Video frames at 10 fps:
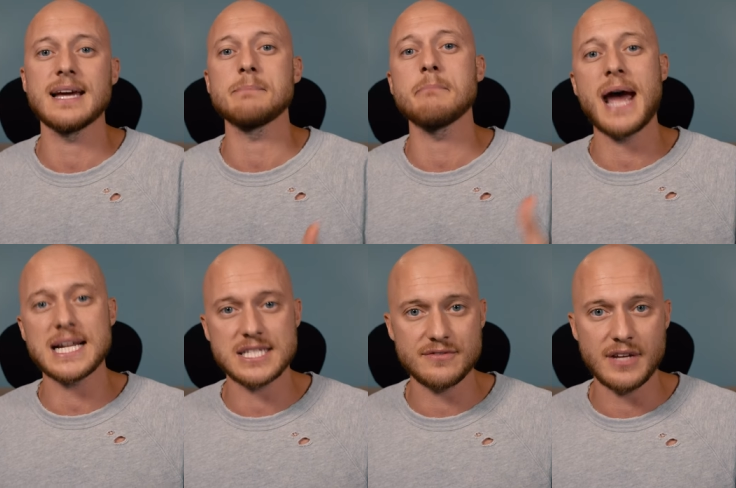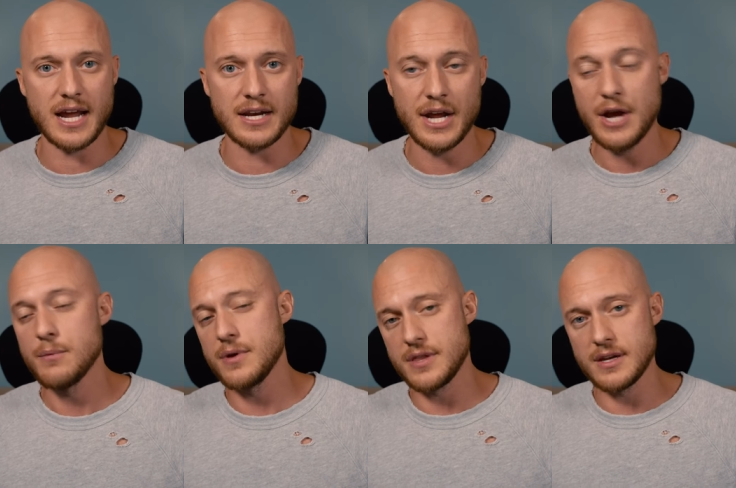that massive gain
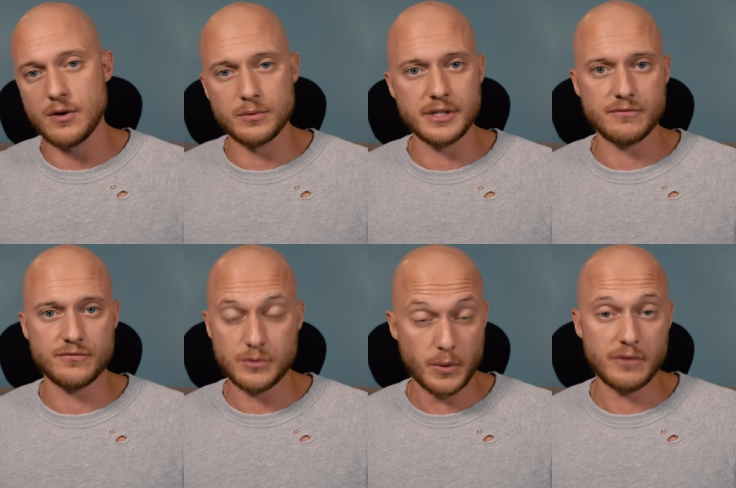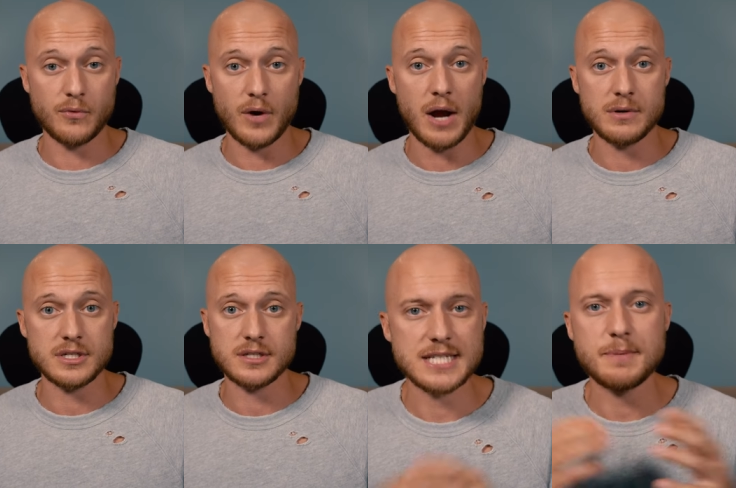within only 24
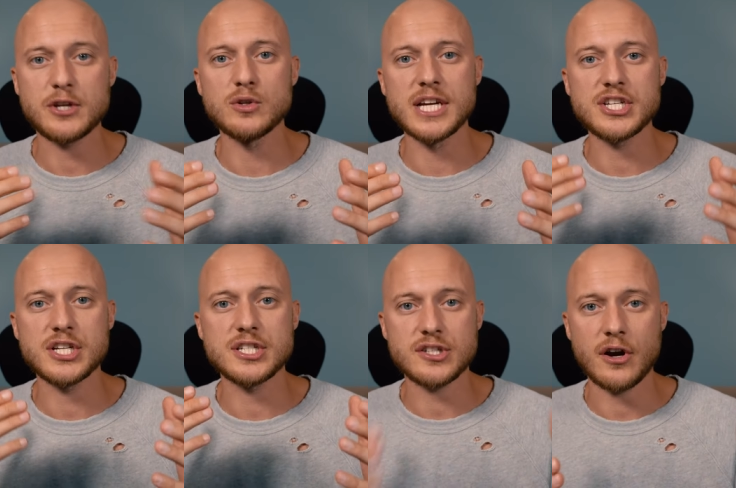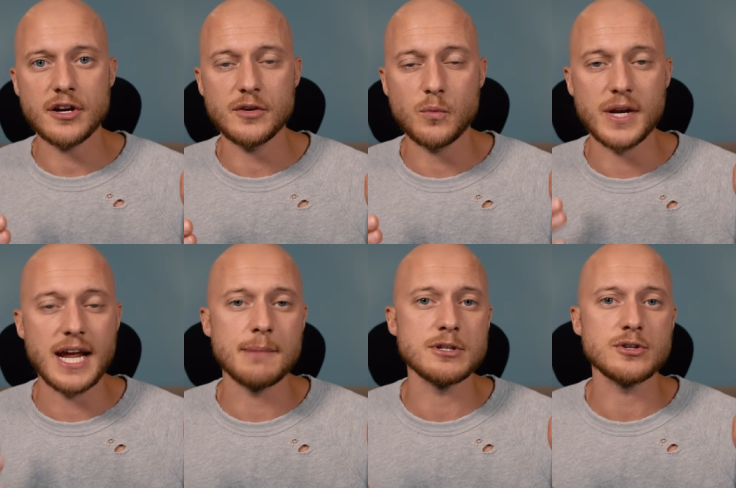hours. The speculation started when
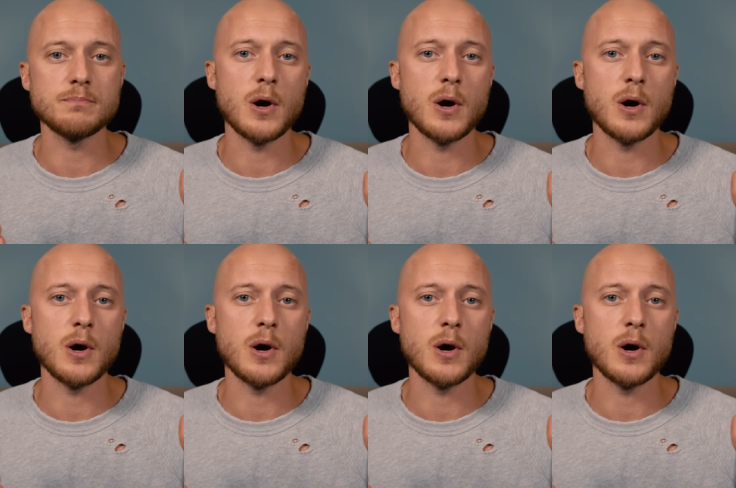Amazon